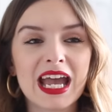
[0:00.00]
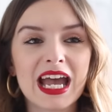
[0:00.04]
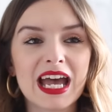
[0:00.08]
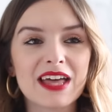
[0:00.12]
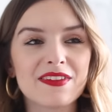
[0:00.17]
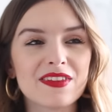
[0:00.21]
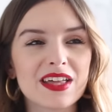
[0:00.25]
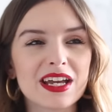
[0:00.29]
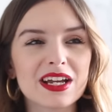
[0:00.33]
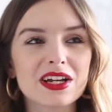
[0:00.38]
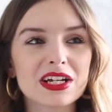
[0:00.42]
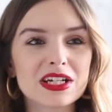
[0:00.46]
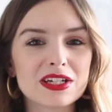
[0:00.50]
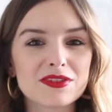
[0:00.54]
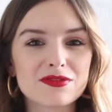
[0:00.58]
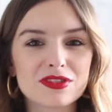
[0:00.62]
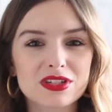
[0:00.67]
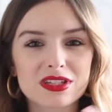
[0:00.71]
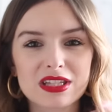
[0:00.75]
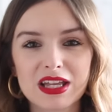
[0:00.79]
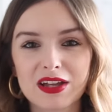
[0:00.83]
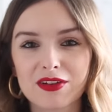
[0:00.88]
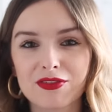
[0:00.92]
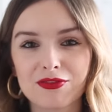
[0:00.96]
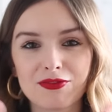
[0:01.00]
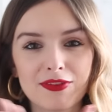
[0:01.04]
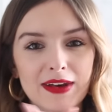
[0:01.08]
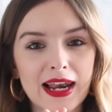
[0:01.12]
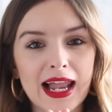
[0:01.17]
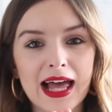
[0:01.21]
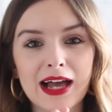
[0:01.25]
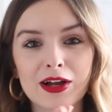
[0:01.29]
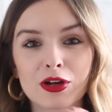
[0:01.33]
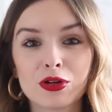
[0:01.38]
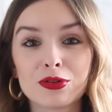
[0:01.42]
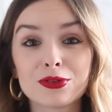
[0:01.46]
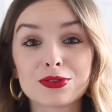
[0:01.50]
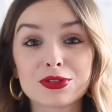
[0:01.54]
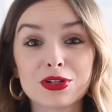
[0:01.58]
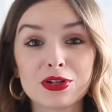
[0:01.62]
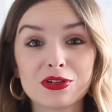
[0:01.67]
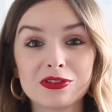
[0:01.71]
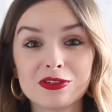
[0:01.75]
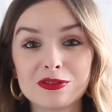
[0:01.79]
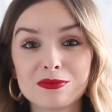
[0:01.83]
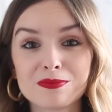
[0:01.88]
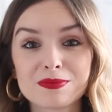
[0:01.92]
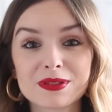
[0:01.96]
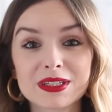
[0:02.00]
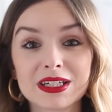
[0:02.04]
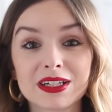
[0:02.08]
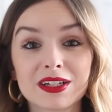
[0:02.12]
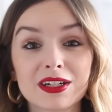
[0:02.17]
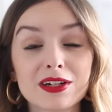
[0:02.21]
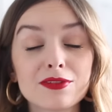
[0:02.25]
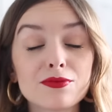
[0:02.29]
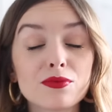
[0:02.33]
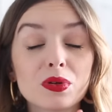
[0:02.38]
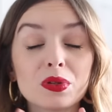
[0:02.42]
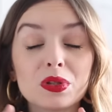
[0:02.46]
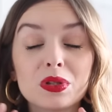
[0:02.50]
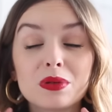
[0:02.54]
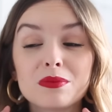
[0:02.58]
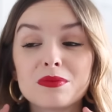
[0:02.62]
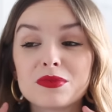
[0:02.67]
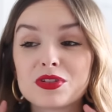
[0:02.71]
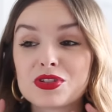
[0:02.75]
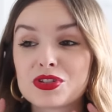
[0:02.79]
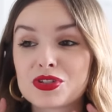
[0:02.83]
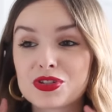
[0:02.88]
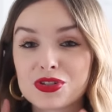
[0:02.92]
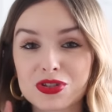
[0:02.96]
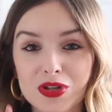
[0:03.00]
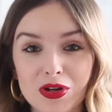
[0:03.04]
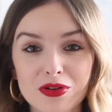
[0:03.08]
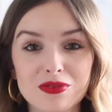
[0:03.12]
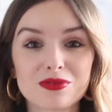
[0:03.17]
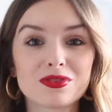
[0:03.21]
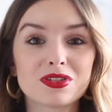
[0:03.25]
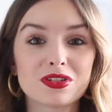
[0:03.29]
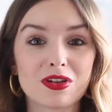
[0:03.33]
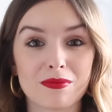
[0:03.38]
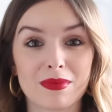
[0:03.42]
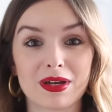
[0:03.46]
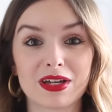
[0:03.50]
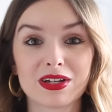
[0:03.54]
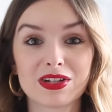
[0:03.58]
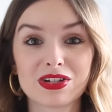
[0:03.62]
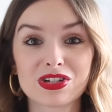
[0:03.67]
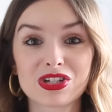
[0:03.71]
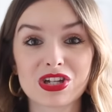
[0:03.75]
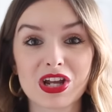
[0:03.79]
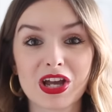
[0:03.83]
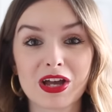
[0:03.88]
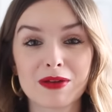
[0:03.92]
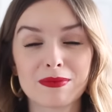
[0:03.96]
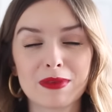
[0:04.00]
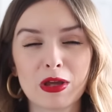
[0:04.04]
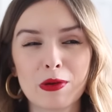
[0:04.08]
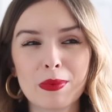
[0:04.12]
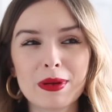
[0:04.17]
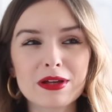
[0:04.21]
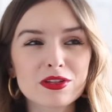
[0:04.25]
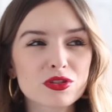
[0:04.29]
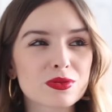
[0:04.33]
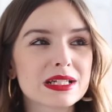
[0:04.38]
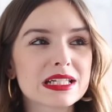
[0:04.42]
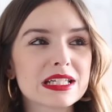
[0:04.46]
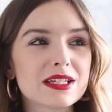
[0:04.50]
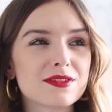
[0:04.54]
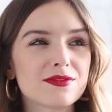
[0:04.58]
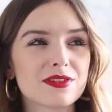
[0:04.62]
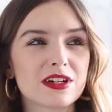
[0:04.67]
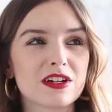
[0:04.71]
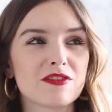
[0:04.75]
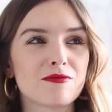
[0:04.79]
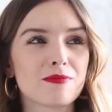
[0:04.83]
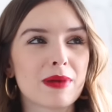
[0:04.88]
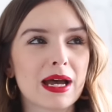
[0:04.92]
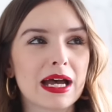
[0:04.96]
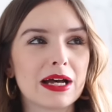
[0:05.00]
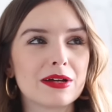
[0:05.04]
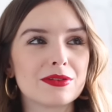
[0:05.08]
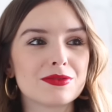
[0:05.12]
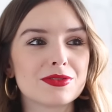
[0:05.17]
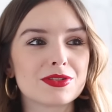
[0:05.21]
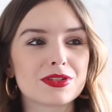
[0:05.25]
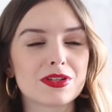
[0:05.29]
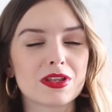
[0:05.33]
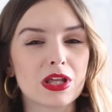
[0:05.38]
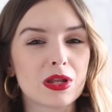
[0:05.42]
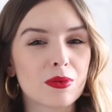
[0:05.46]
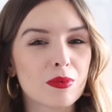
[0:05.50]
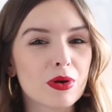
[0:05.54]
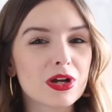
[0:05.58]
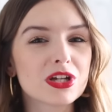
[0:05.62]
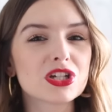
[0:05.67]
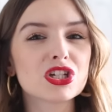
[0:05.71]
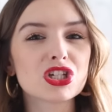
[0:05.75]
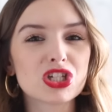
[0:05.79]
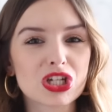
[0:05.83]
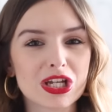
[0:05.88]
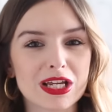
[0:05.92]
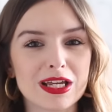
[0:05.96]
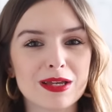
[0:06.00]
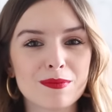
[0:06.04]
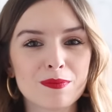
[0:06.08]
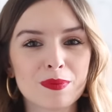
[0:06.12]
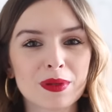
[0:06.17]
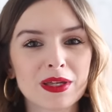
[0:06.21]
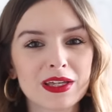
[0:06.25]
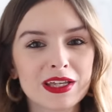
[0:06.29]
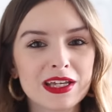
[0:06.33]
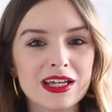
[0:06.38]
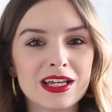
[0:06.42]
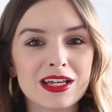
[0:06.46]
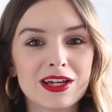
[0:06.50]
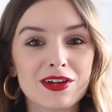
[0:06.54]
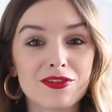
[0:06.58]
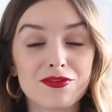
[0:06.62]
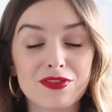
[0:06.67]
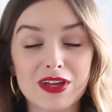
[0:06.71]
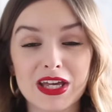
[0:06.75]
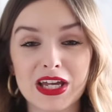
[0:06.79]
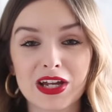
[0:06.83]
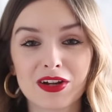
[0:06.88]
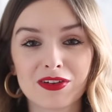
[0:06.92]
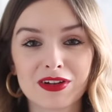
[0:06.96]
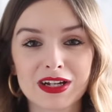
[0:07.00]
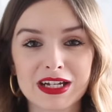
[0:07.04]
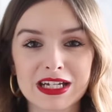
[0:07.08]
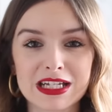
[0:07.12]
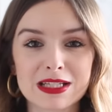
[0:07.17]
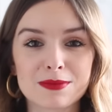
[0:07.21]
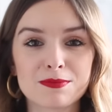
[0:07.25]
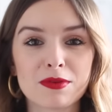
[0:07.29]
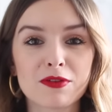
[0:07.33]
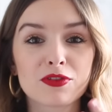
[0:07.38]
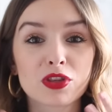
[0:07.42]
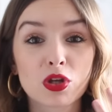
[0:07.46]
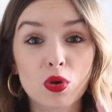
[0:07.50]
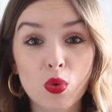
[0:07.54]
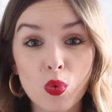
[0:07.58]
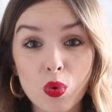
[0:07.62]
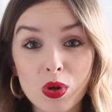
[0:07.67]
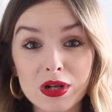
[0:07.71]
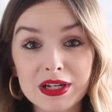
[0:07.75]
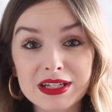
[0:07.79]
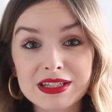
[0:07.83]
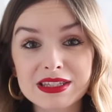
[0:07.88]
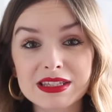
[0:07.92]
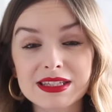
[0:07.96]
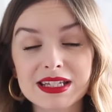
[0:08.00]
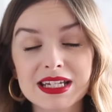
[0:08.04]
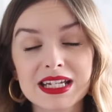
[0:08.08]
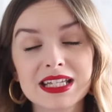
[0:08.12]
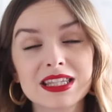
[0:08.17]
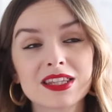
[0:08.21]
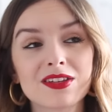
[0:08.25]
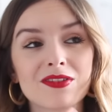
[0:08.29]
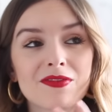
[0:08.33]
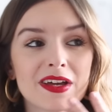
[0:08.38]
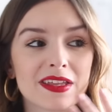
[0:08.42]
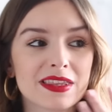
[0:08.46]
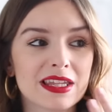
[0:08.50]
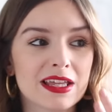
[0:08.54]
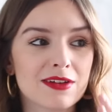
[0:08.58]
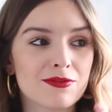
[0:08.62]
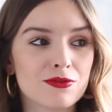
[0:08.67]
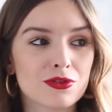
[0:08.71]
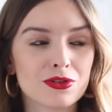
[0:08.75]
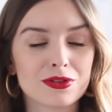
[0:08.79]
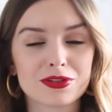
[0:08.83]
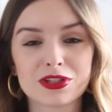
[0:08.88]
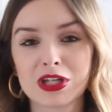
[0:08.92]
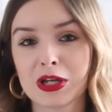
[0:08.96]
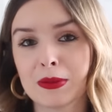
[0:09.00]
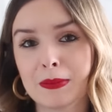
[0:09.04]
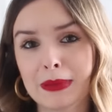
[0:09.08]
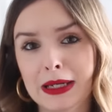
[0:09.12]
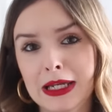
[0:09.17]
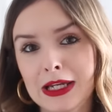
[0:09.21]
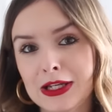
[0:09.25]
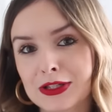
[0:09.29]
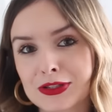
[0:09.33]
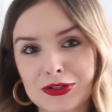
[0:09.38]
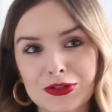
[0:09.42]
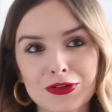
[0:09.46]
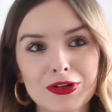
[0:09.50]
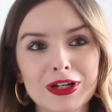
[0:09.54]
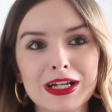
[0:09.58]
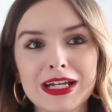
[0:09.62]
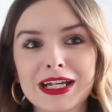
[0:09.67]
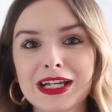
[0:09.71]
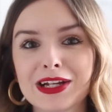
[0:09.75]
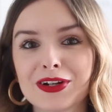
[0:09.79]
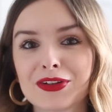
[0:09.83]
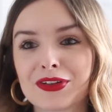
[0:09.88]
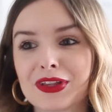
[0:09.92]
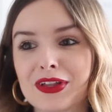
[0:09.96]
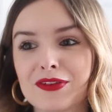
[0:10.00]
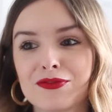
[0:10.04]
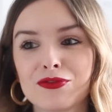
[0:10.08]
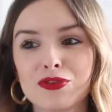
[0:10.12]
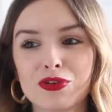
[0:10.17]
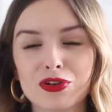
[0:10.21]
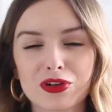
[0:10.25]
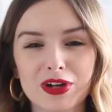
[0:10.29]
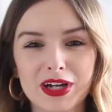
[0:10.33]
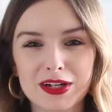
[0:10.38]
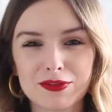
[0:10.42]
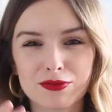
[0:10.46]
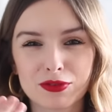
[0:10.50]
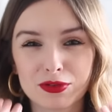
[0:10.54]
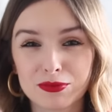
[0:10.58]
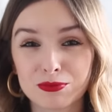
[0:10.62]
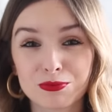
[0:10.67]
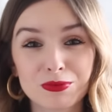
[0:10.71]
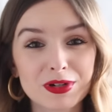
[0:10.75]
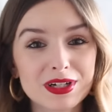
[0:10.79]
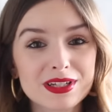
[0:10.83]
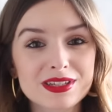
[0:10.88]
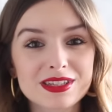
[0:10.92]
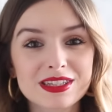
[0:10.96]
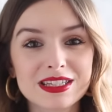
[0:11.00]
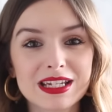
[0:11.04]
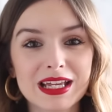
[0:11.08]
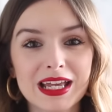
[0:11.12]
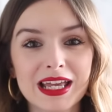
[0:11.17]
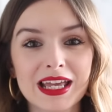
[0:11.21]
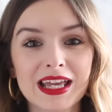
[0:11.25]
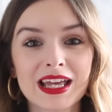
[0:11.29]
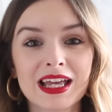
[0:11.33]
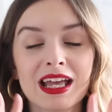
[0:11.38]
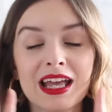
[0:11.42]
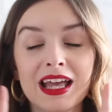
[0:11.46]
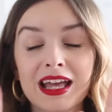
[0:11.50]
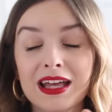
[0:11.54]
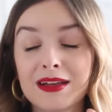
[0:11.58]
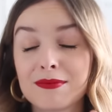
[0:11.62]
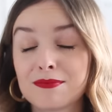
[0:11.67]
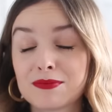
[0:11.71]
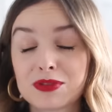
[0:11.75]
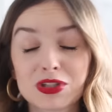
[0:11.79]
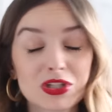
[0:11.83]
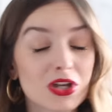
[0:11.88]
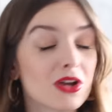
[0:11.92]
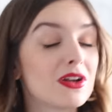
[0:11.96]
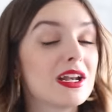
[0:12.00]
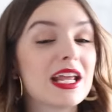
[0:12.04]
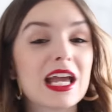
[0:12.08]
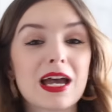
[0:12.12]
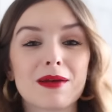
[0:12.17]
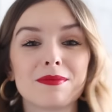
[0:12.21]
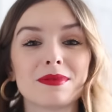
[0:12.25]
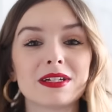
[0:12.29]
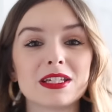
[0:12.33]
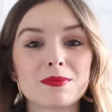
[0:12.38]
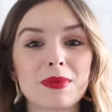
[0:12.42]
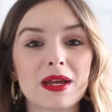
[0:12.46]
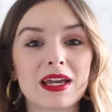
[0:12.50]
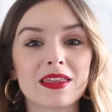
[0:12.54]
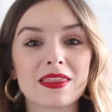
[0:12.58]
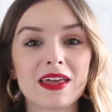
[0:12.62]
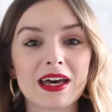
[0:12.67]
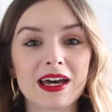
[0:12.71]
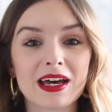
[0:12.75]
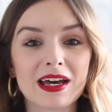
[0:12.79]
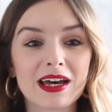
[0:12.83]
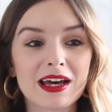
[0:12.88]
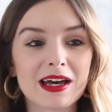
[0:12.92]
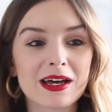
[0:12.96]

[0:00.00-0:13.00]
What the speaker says: And they're kind of just like flat gold hoops, and I've worn them so, so much. They're about £25, so they weren't cheap for earrings, but for the quality and the fact they've not turned my ears green or they've not kind of gone rusty, totally happy to pay that.